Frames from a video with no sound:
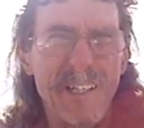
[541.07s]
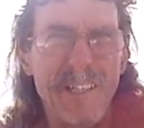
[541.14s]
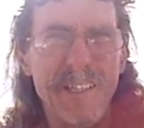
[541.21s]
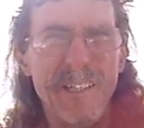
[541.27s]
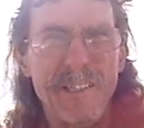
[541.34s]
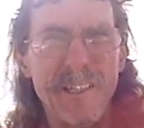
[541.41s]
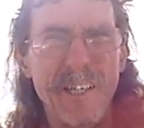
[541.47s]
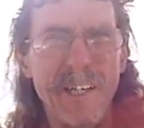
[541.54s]

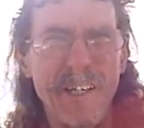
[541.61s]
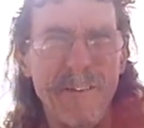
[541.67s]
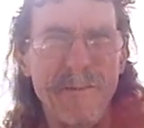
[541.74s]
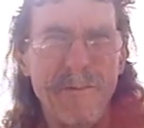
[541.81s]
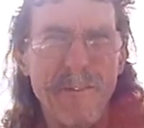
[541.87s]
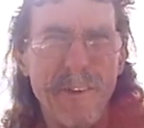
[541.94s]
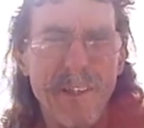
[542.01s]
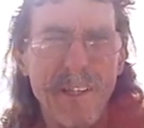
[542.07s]
is you
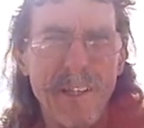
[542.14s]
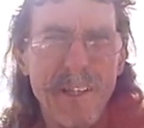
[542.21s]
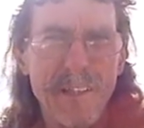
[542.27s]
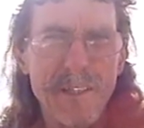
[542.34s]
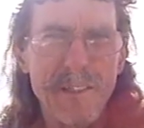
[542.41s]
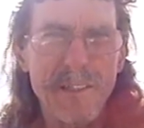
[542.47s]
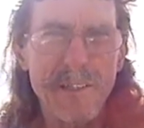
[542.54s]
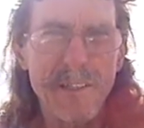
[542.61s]

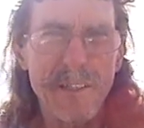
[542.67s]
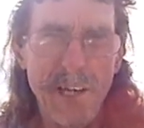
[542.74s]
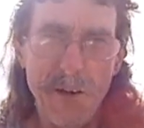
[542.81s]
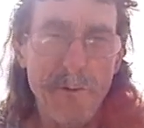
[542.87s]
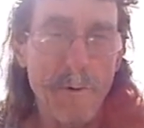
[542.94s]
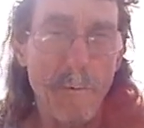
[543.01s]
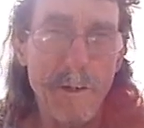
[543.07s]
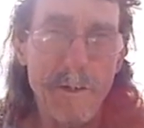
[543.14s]

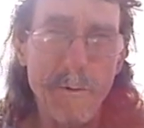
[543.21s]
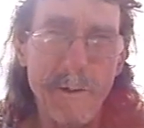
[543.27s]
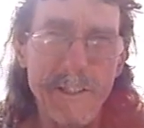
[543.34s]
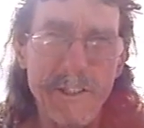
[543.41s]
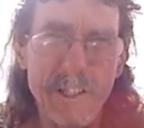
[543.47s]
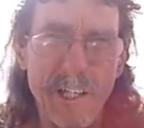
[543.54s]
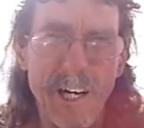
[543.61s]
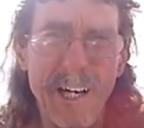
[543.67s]
ever wonder what
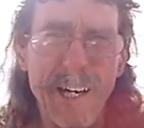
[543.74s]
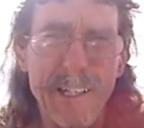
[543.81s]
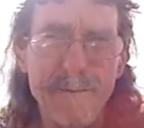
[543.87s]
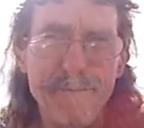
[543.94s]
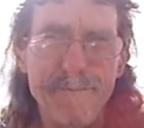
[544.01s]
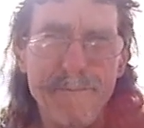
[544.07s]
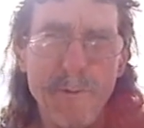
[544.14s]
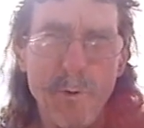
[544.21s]
you got
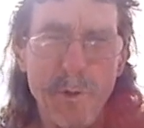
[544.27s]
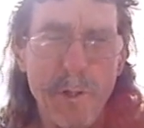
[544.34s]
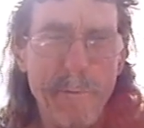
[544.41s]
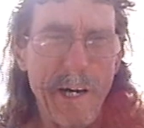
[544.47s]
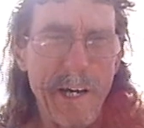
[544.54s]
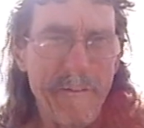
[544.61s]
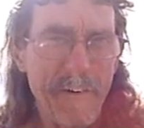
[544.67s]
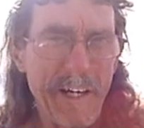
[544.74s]
when you
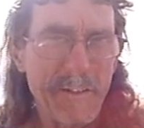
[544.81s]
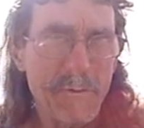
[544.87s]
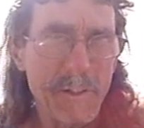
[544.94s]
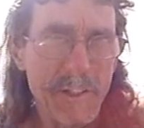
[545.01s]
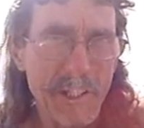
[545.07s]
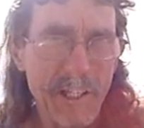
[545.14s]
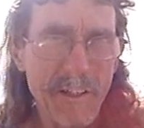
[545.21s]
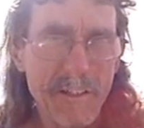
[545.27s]
factory
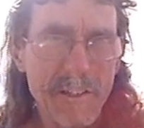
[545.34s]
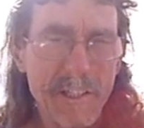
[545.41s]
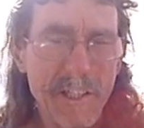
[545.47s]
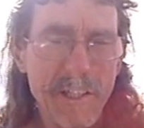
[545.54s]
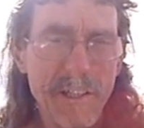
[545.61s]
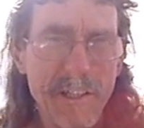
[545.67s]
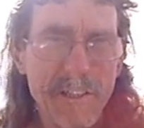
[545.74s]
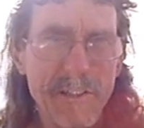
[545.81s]
shells?
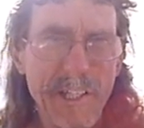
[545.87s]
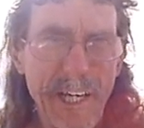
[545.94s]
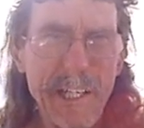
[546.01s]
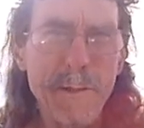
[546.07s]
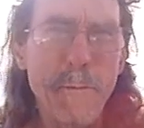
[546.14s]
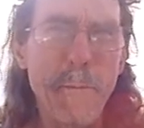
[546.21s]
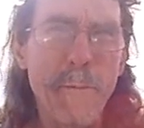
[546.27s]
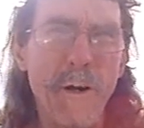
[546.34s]
Take
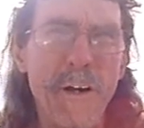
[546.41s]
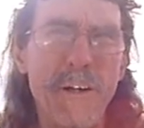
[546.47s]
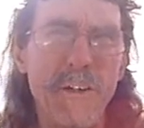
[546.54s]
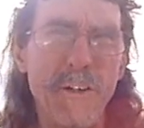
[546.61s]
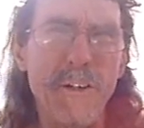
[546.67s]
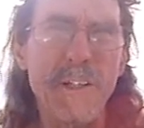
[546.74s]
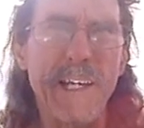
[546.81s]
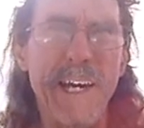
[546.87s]
them apart and
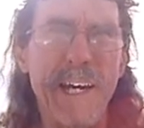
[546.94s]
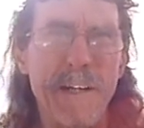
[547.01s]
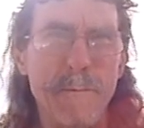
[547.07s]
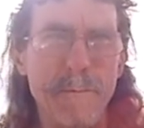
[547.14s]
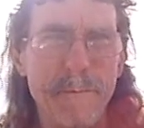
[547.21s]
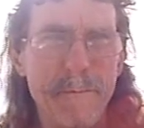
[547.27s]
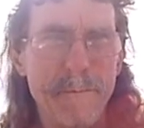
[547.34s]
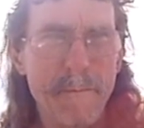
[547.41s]
look at them.
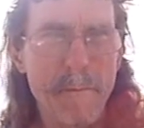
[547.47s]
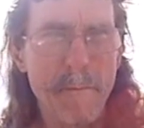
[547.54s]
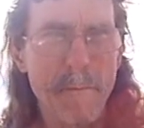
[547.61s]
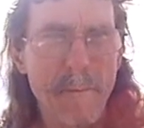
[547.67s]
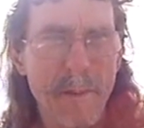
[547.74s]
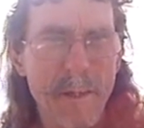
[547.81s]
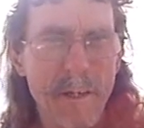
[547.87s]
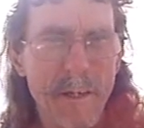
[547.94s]

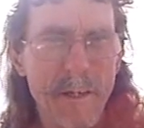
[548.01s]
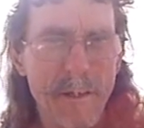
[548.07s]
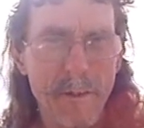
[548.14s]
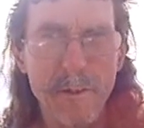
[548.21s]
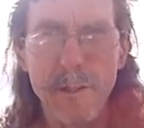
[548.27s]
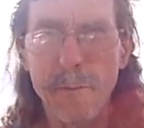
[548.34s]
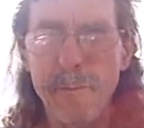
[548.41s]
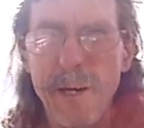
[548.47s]

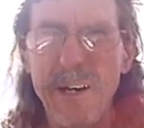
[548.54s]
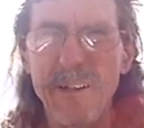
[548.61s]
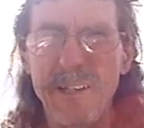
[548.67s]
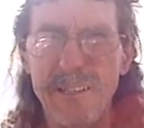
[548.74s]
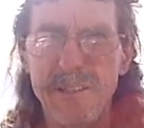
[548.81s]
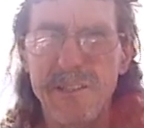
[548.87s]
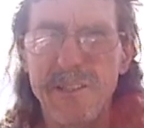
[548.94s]
Look at the pellets.